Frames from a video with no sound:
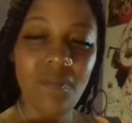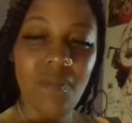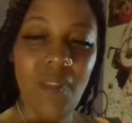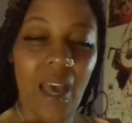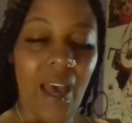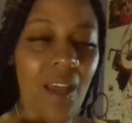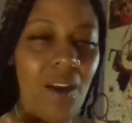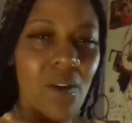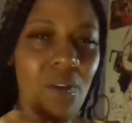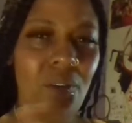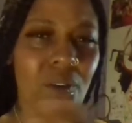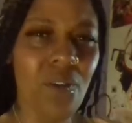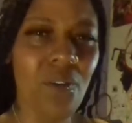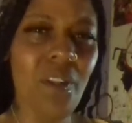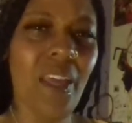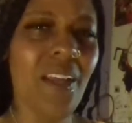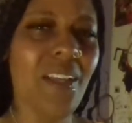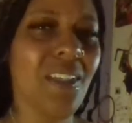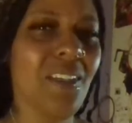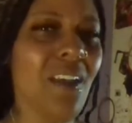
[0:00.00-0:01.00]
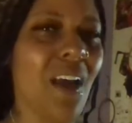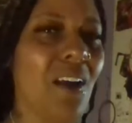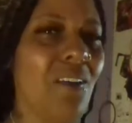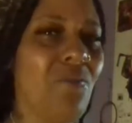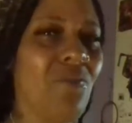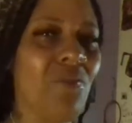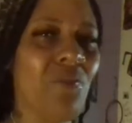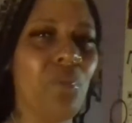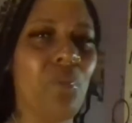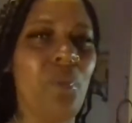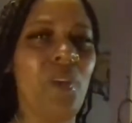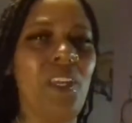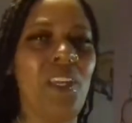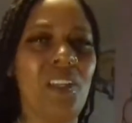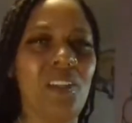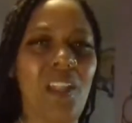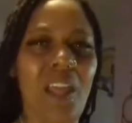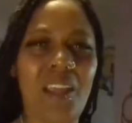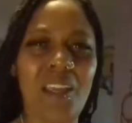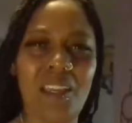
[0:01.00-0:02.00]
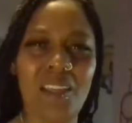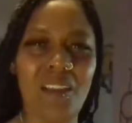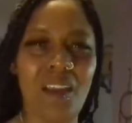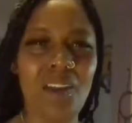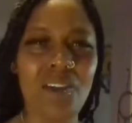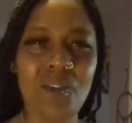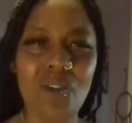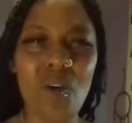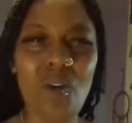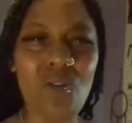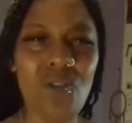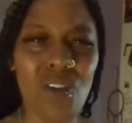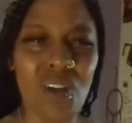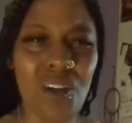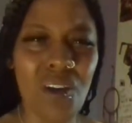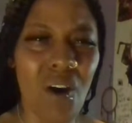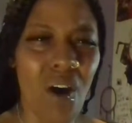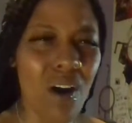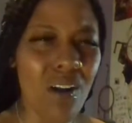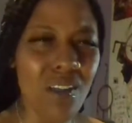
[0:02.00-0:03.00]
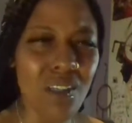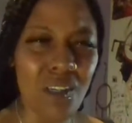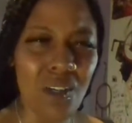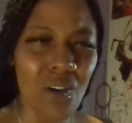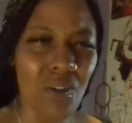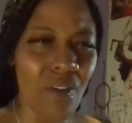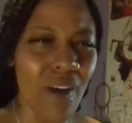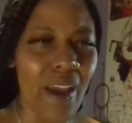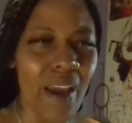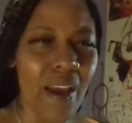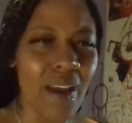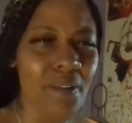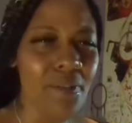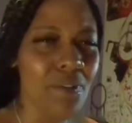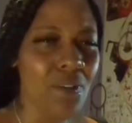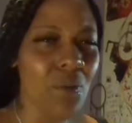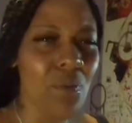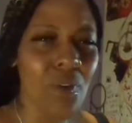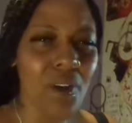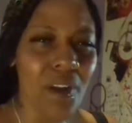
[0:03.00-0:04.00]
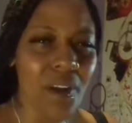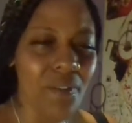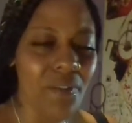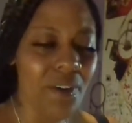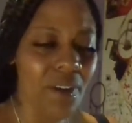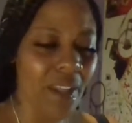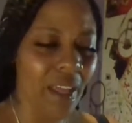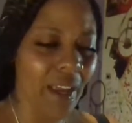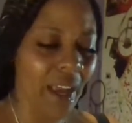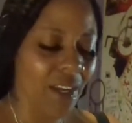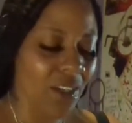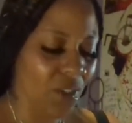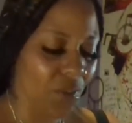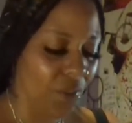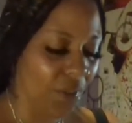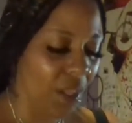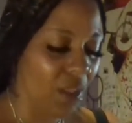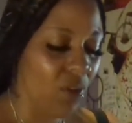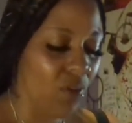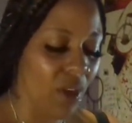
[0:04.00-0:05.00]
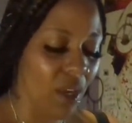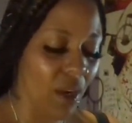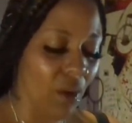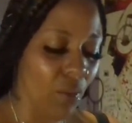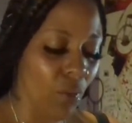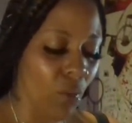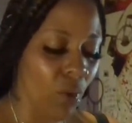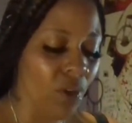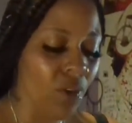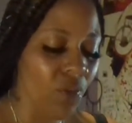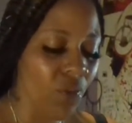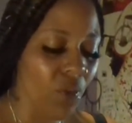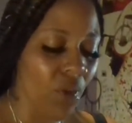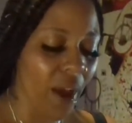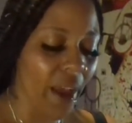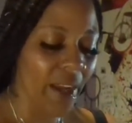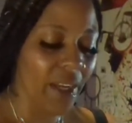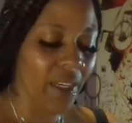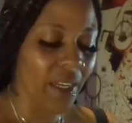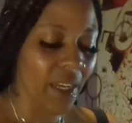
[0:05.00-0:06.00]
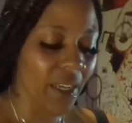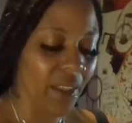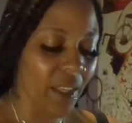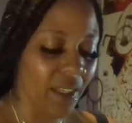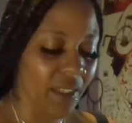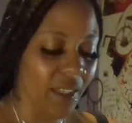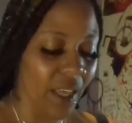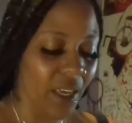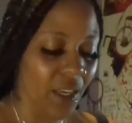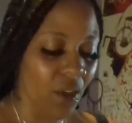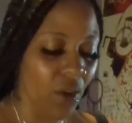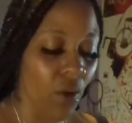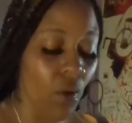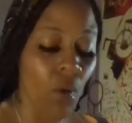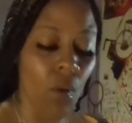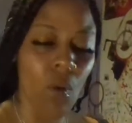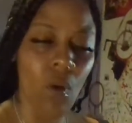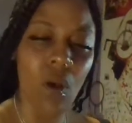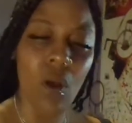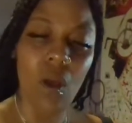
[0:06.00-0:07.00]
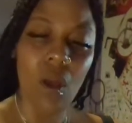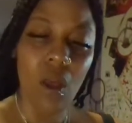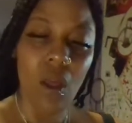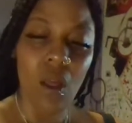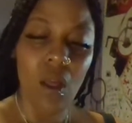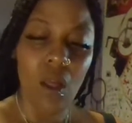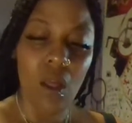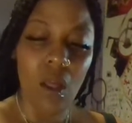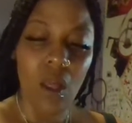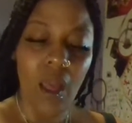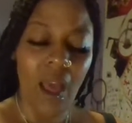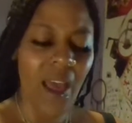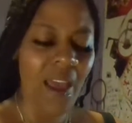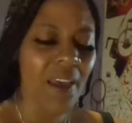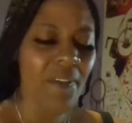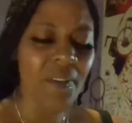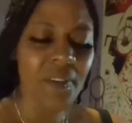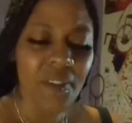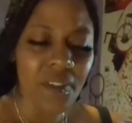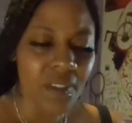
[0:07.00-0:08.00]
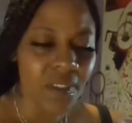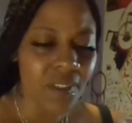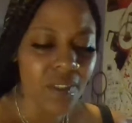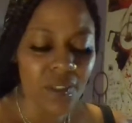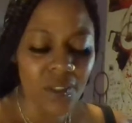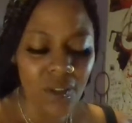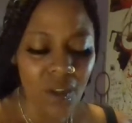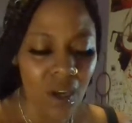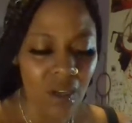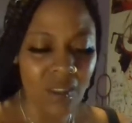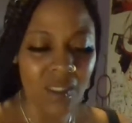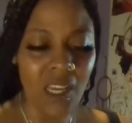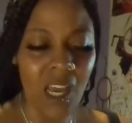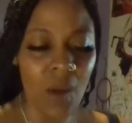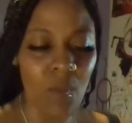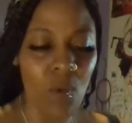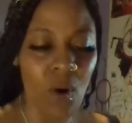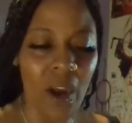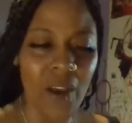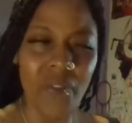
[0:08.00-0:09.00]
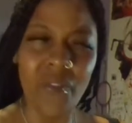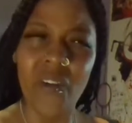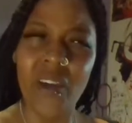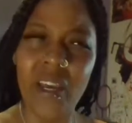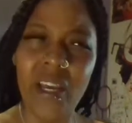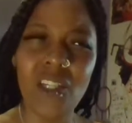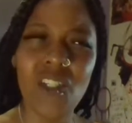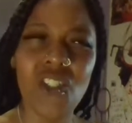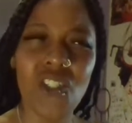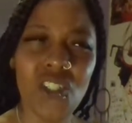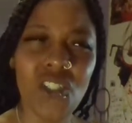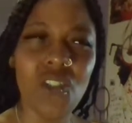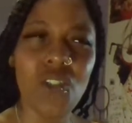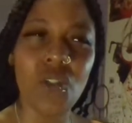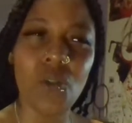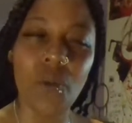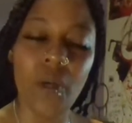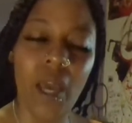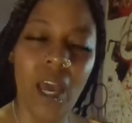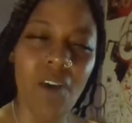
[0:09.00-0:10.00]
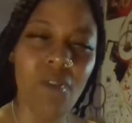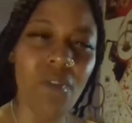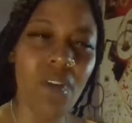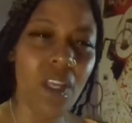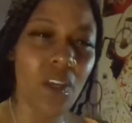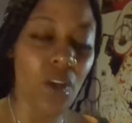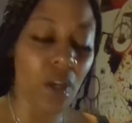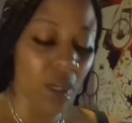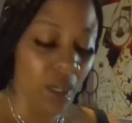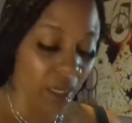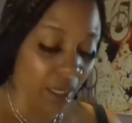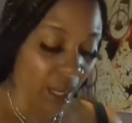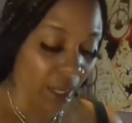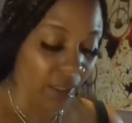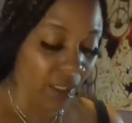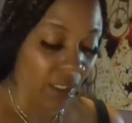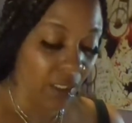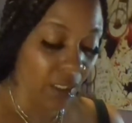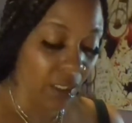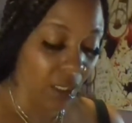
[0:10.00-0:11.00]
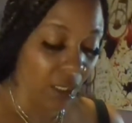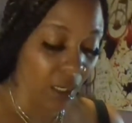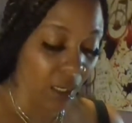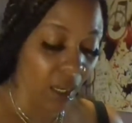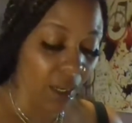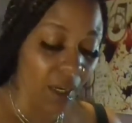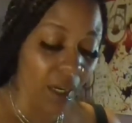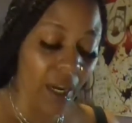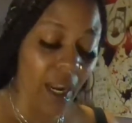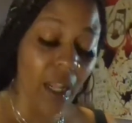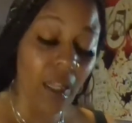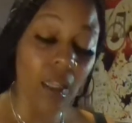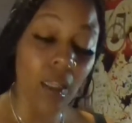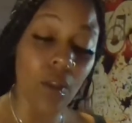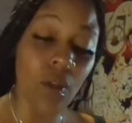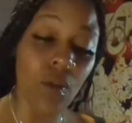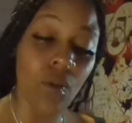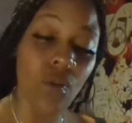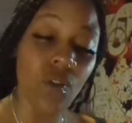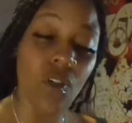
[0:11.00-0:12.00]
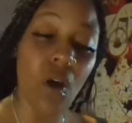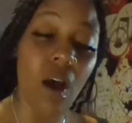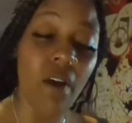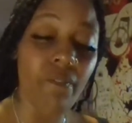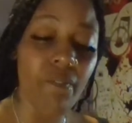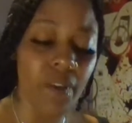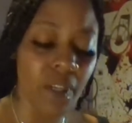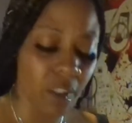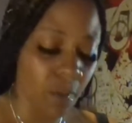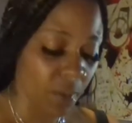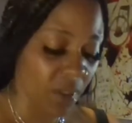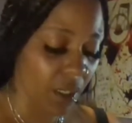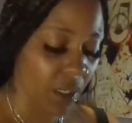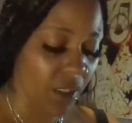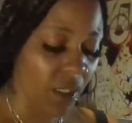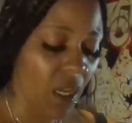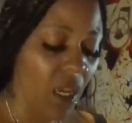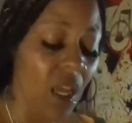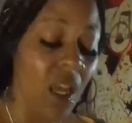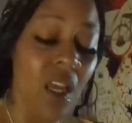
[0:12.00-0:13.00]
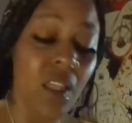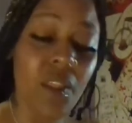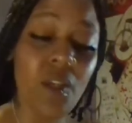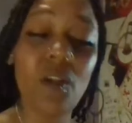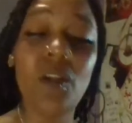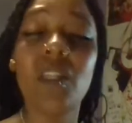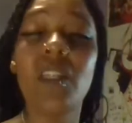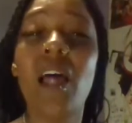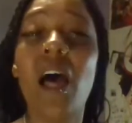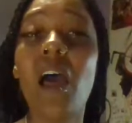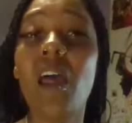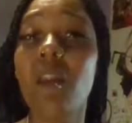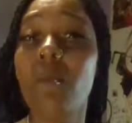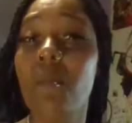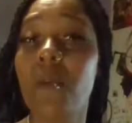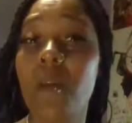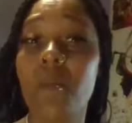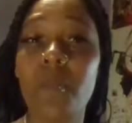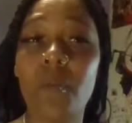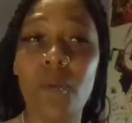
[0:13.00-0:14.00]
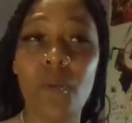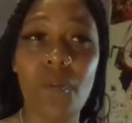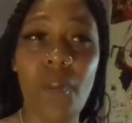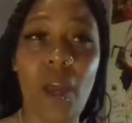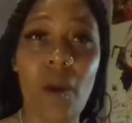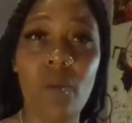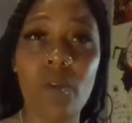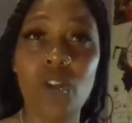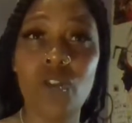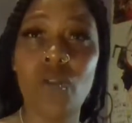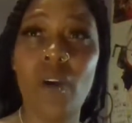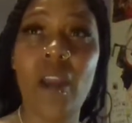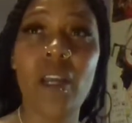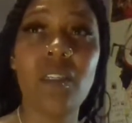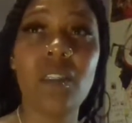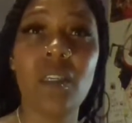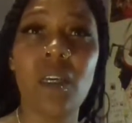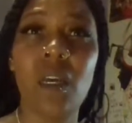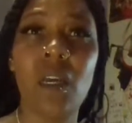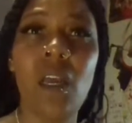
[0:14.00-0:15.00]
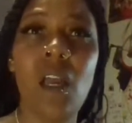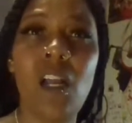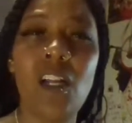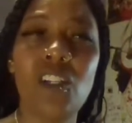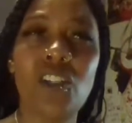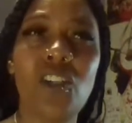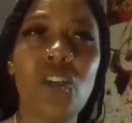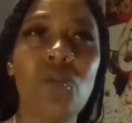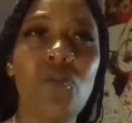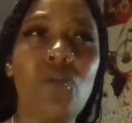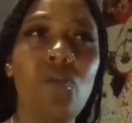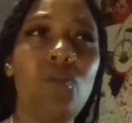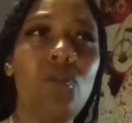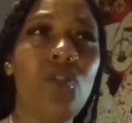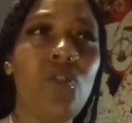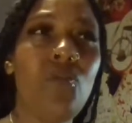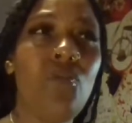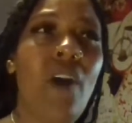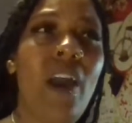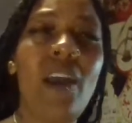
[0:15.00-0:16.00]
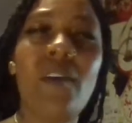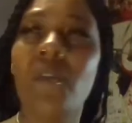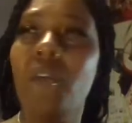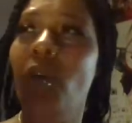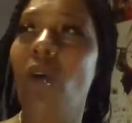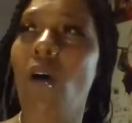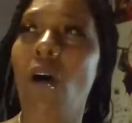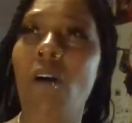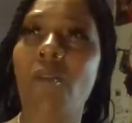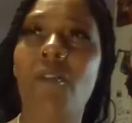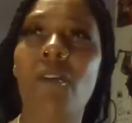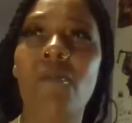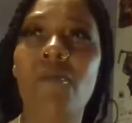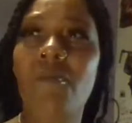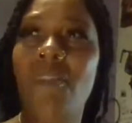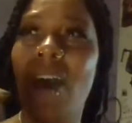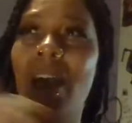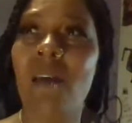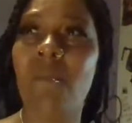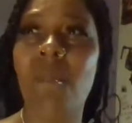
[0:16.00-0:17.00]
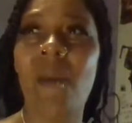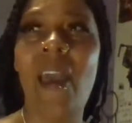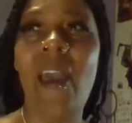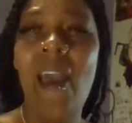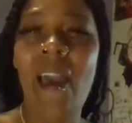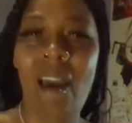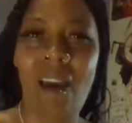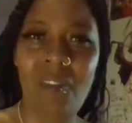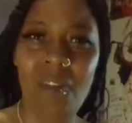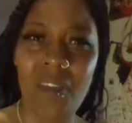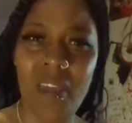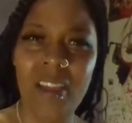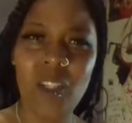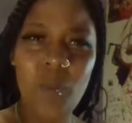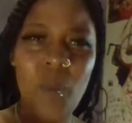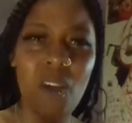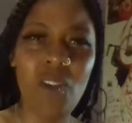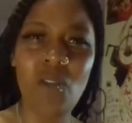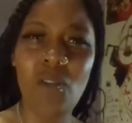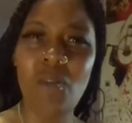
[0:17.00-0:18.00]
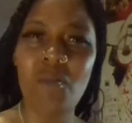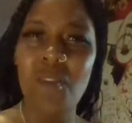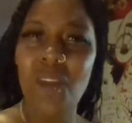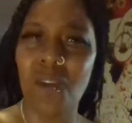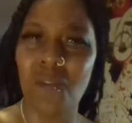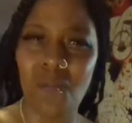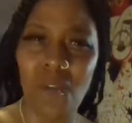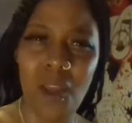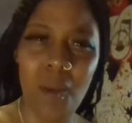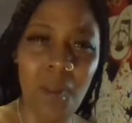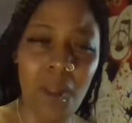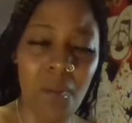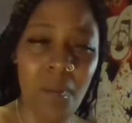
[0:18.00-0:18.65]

I don't know, like start being like indulging in arts and crafts or whatever. Like, I just feel like you get a wonderful idea that's like, yo, I haven't did this in a long time. Well, I think I should do it. I feel like you're gonna have to you're gonna have to use confidence because there are a lot of people that would try to der- derive you off of that path, especially if they're family